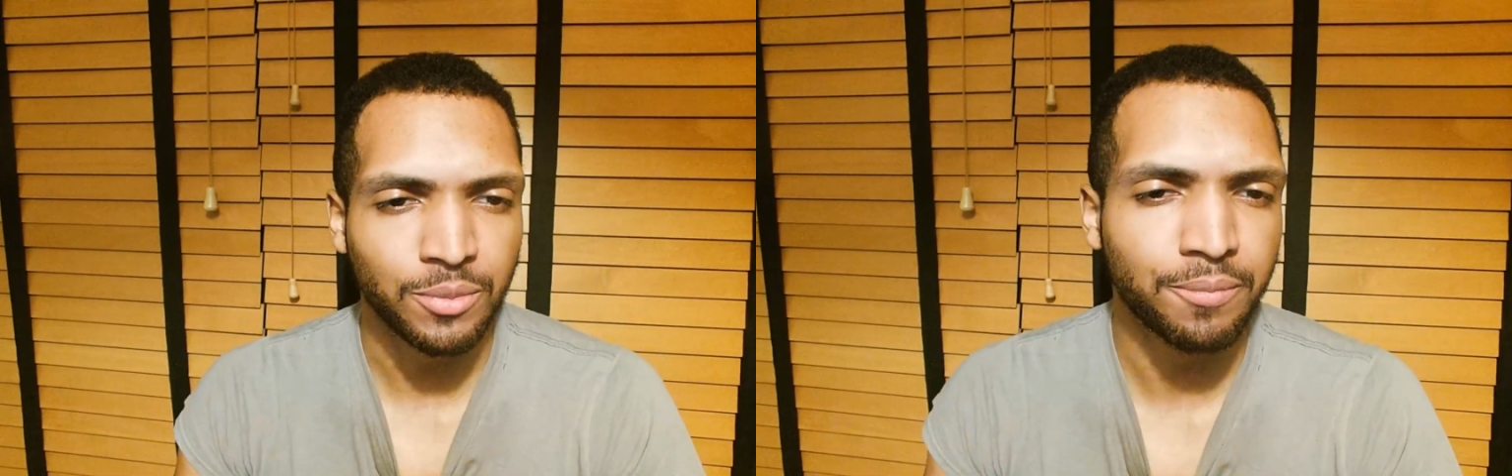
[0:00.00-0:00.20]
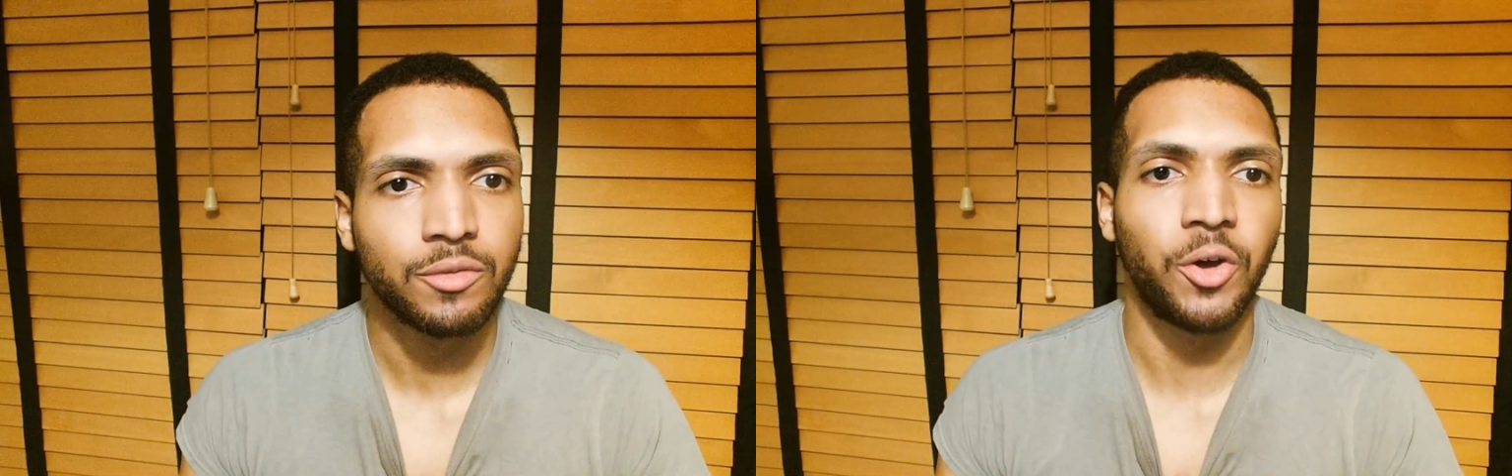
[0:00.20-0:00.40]

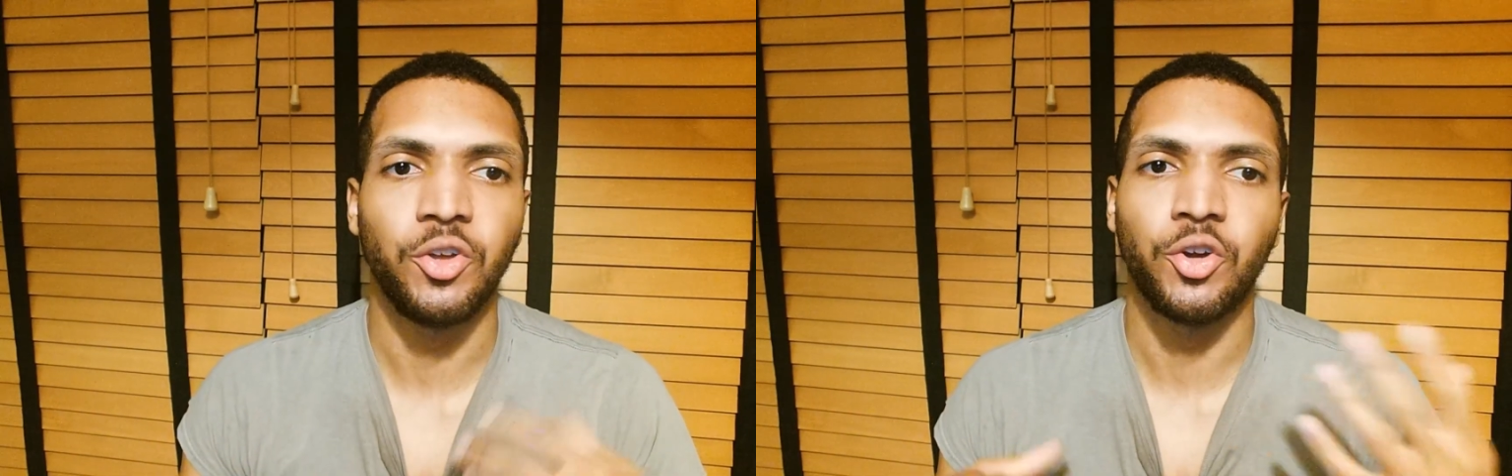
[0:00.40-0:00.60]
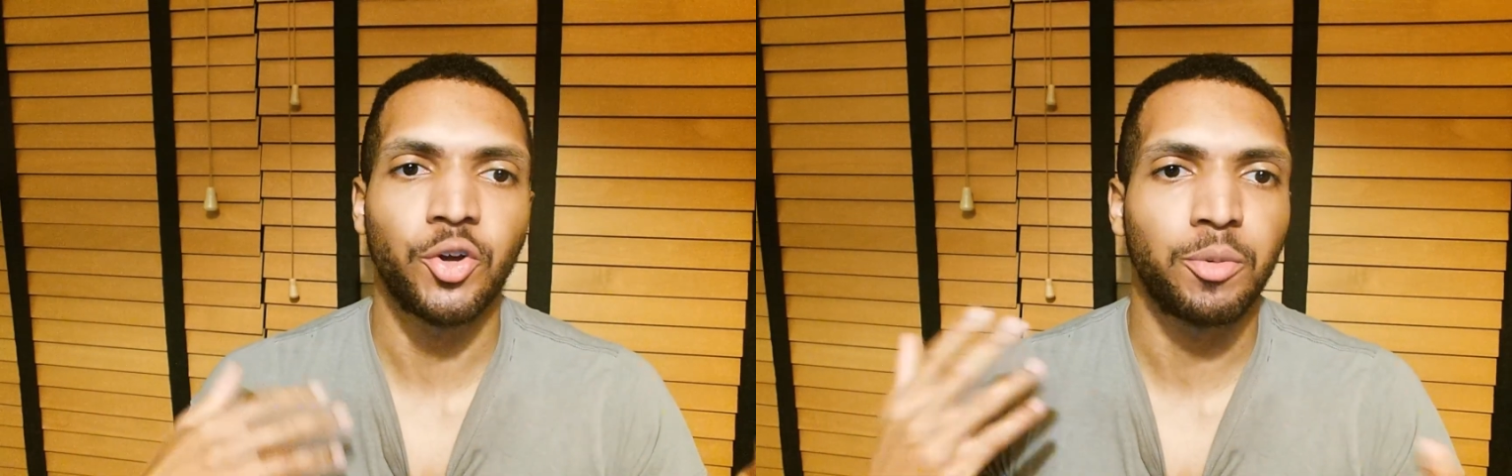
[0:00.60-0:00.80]
So
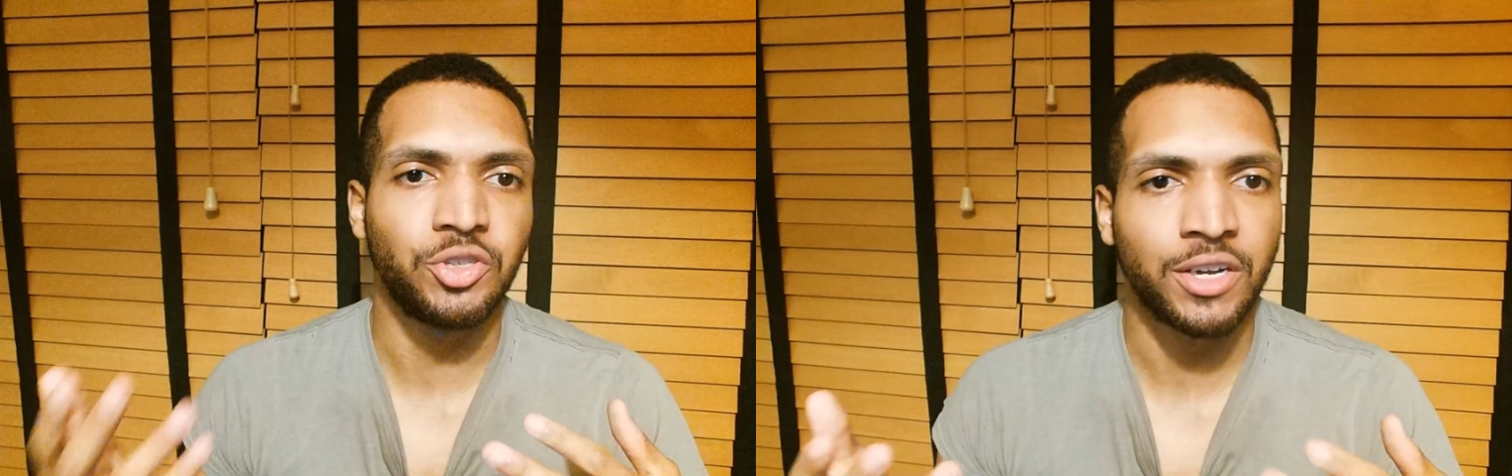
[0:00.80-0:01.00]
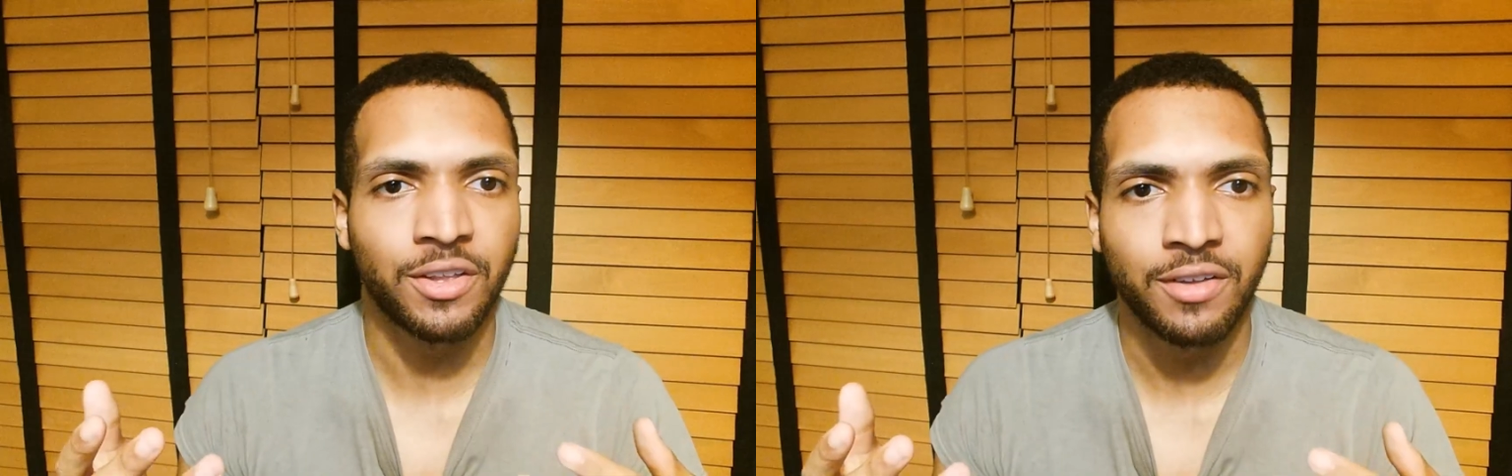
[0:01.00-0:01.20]
your
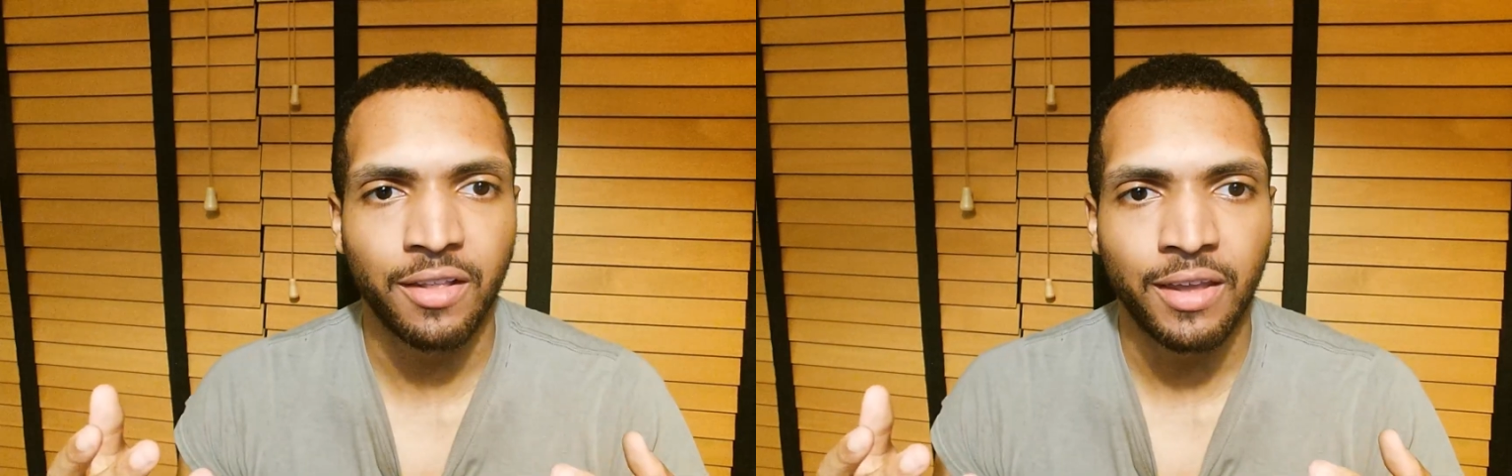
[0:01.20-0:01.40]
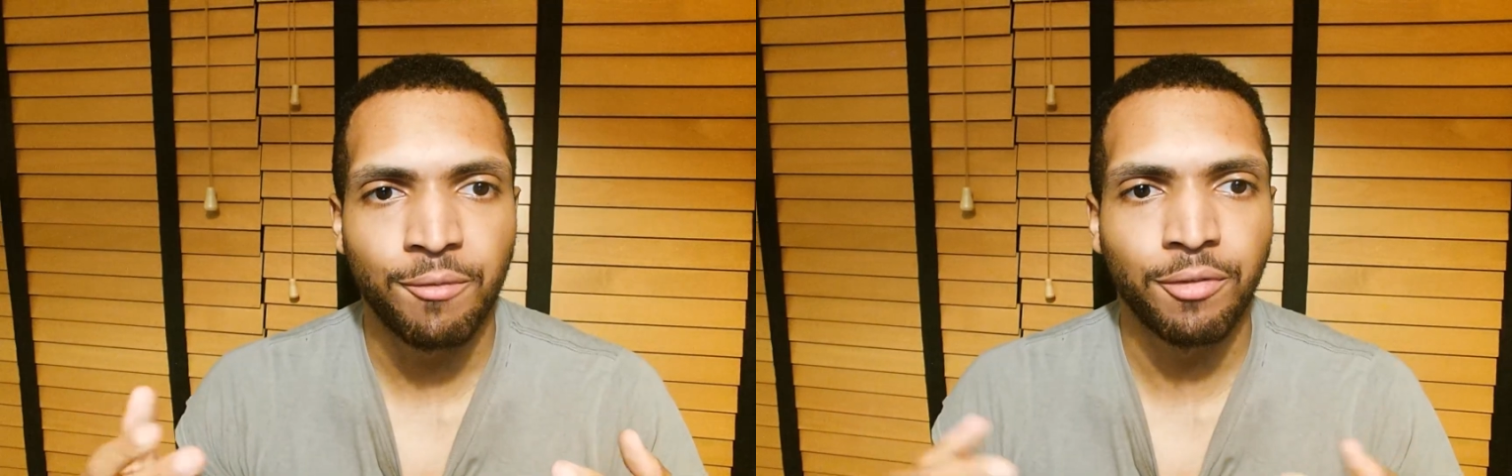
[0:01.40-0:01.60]
projected
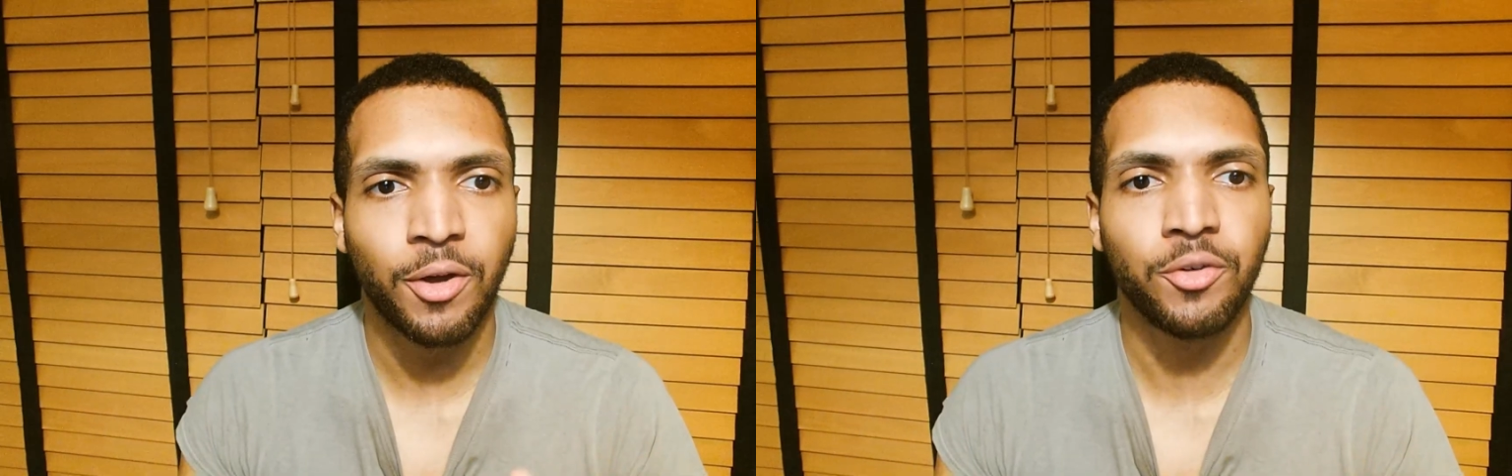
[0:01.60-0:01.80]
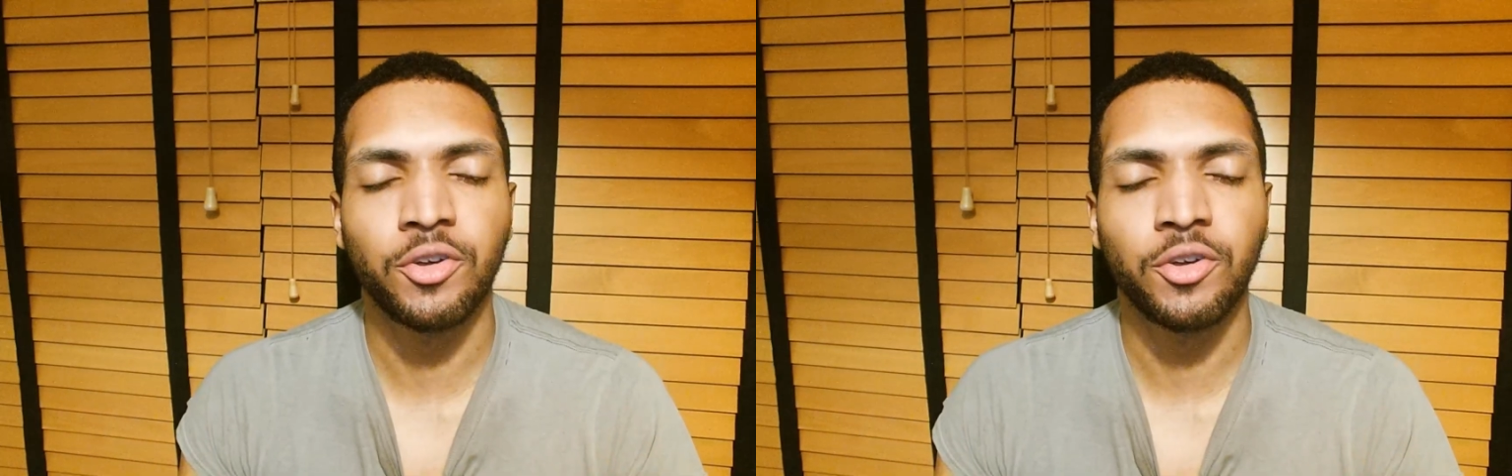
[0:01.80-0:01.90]
daily inflows